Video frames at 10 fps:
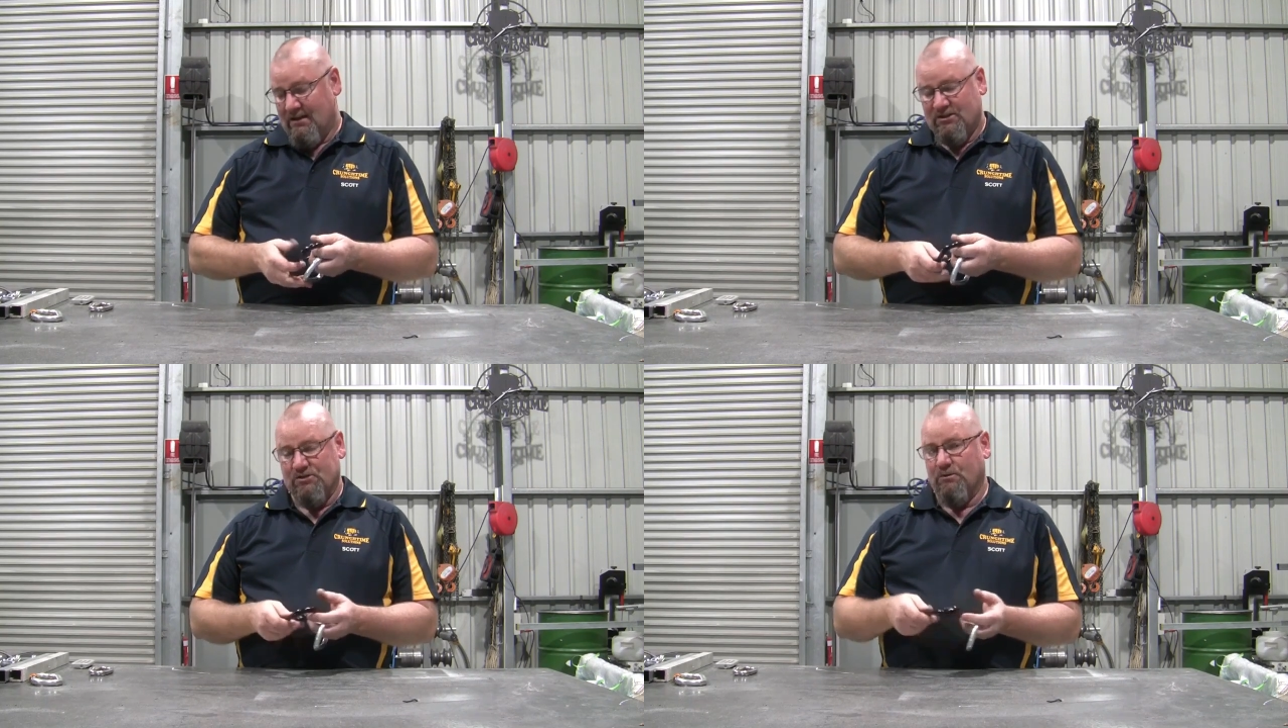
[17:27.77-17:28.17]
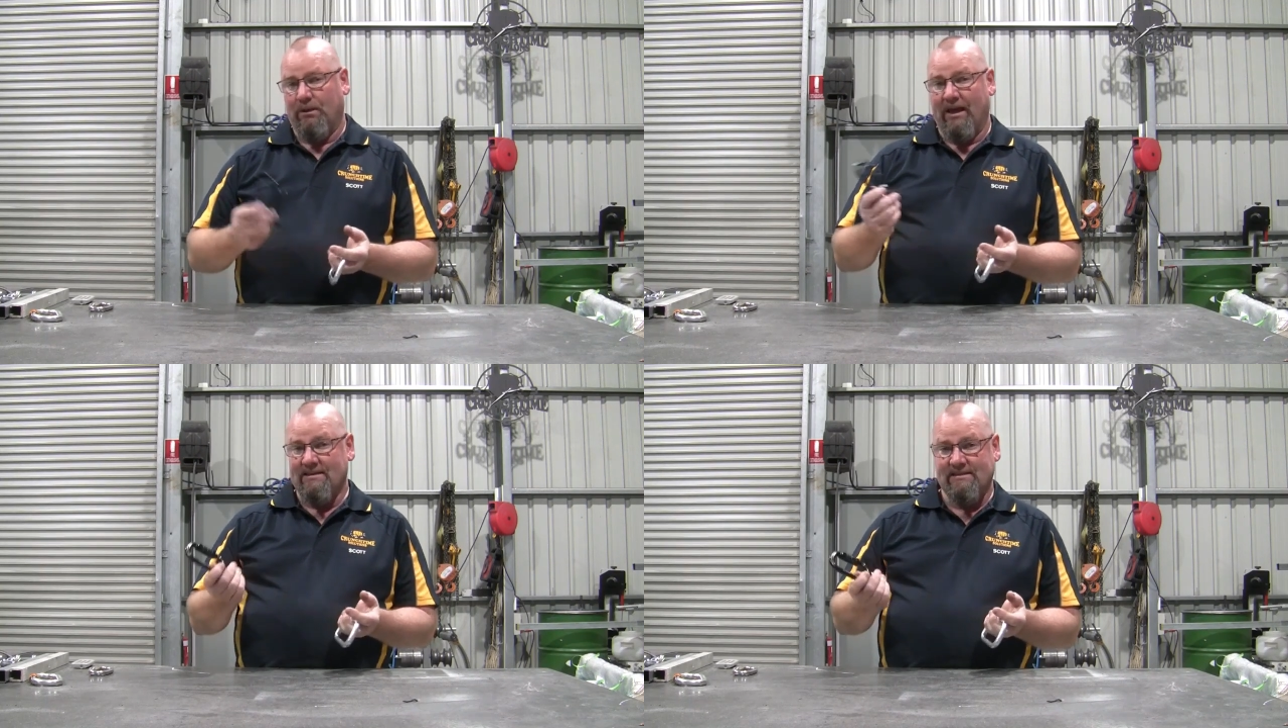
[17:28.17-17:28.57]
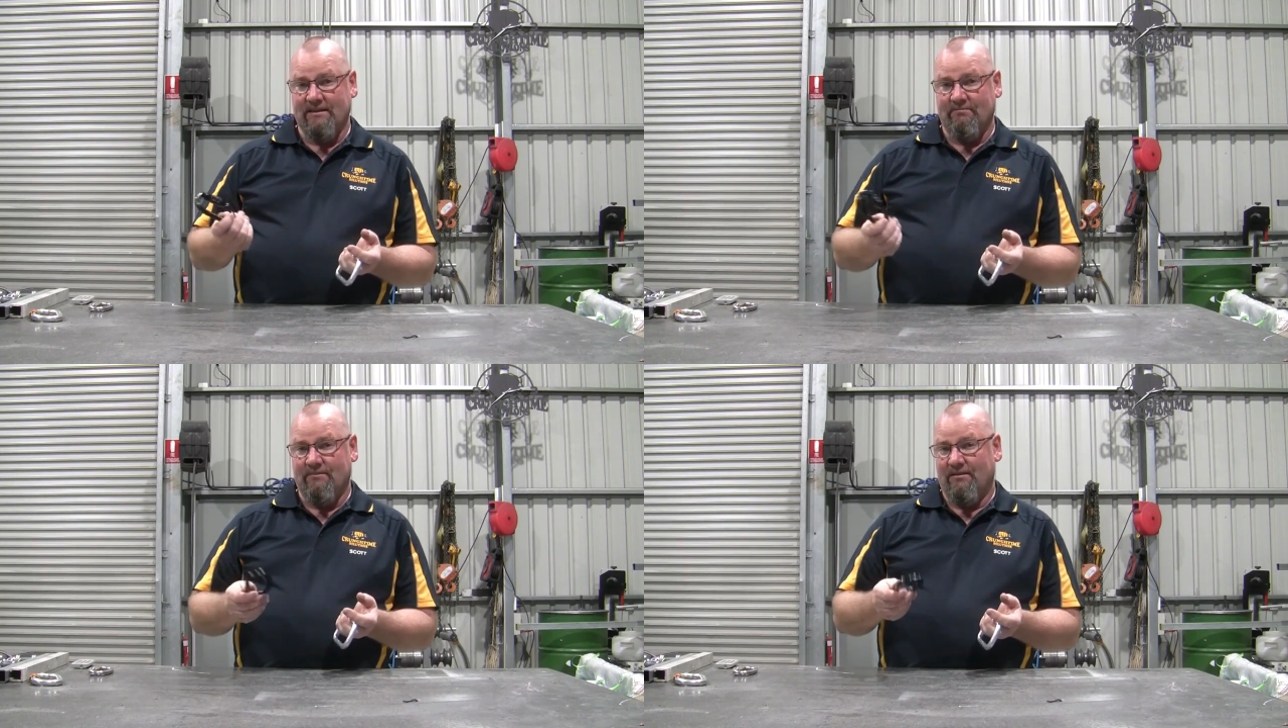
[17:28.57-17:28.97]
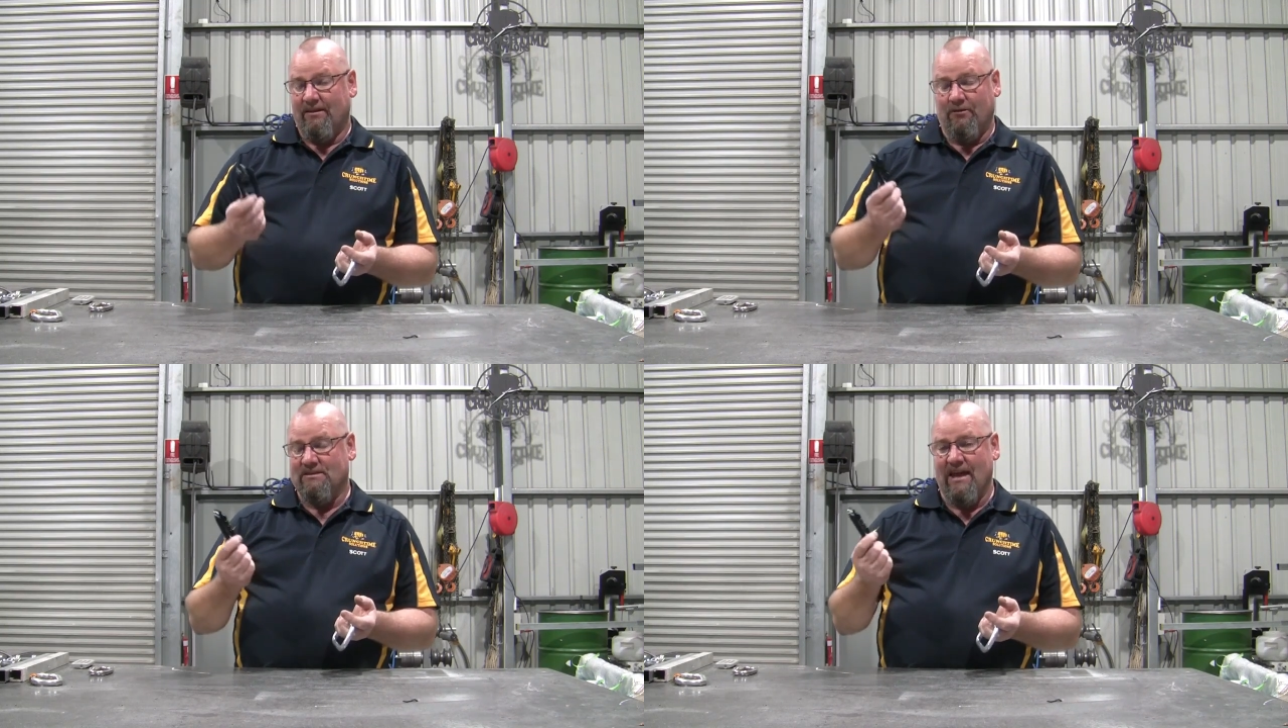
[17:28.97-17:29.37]
Just replace it.
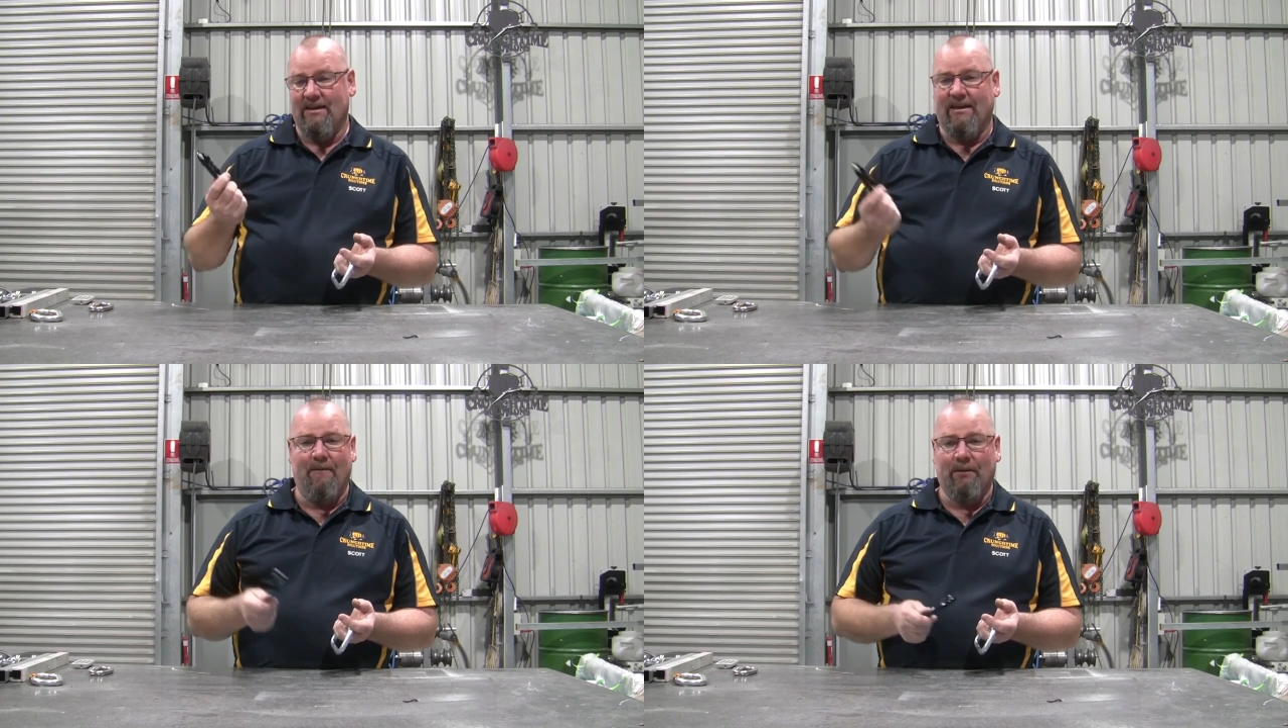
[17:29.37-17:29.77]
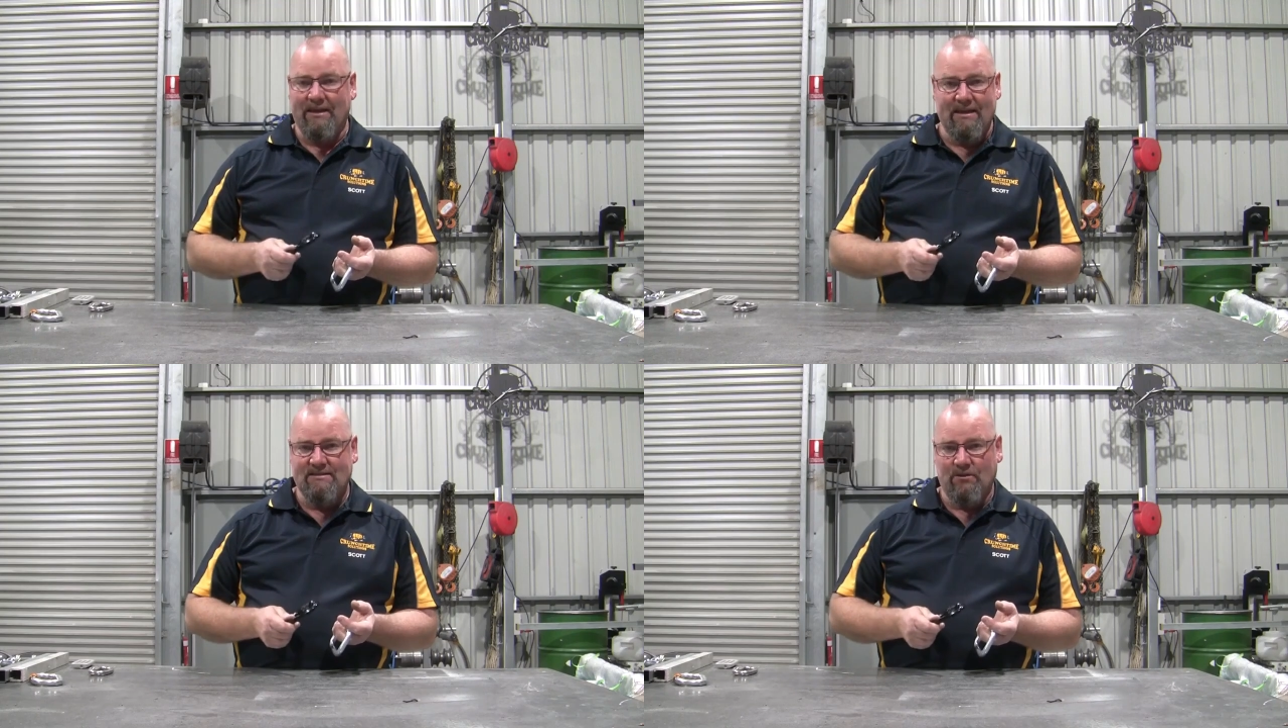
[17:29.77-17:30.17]
It'll take a couple of years